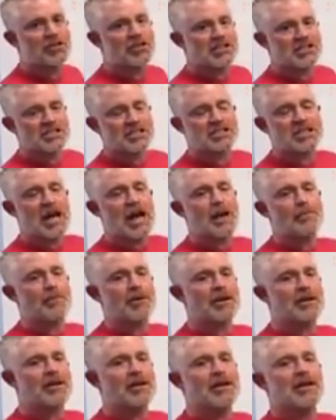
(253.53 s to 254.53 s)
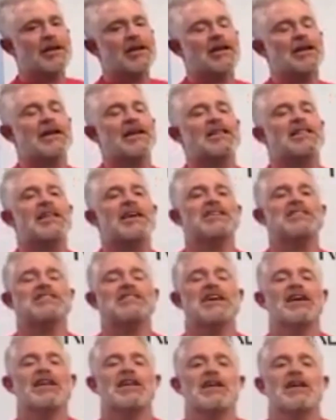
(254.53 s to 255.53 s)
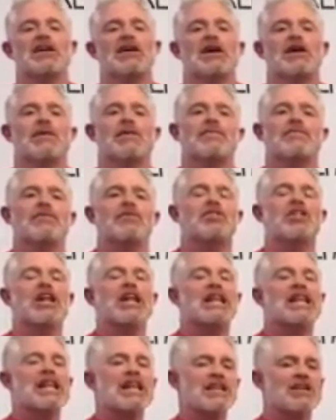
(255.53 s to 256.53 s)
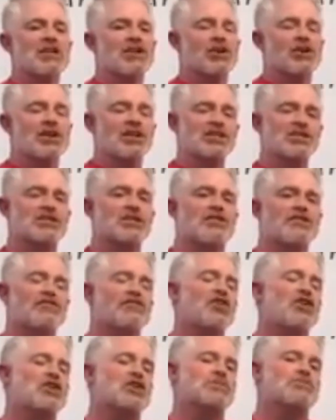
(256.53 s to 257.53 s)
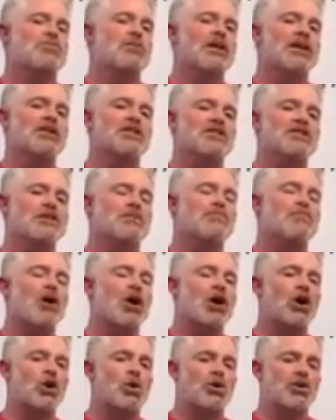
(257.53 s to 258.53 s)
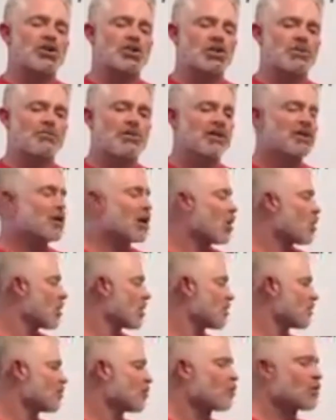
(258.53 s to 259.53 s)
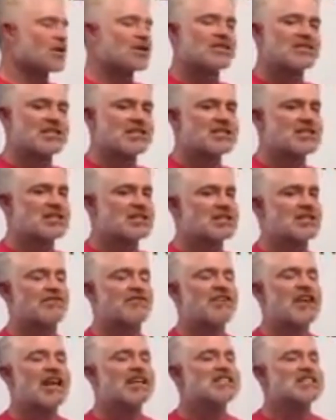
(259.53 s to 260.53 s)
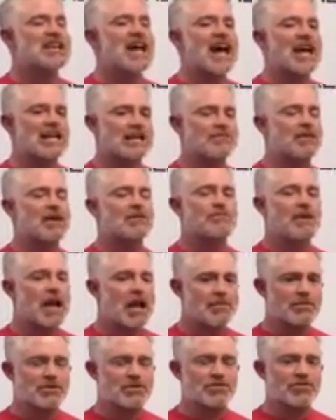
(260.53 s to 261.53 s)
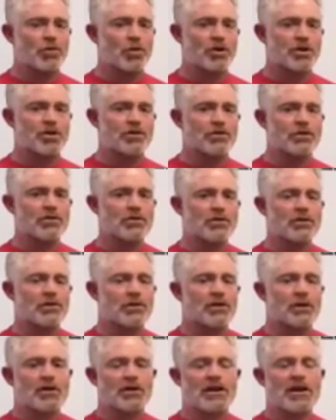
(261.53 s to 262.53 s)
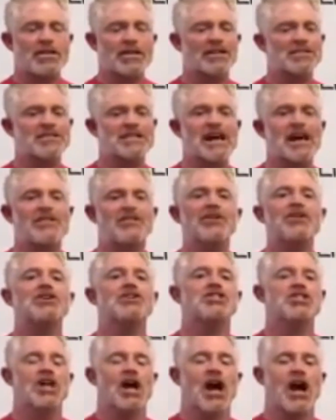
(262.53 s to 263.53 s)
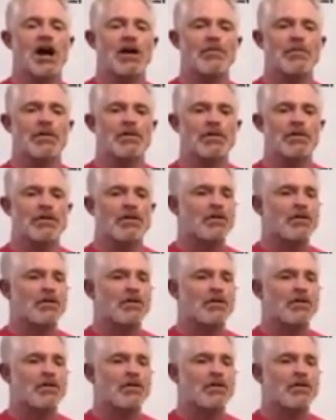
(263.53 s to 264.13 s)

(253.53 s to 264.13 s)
this topic, they said the lender is the first place the borrower should be going for assistance. The VA is not going to make payments for you. Okay, that's not their job.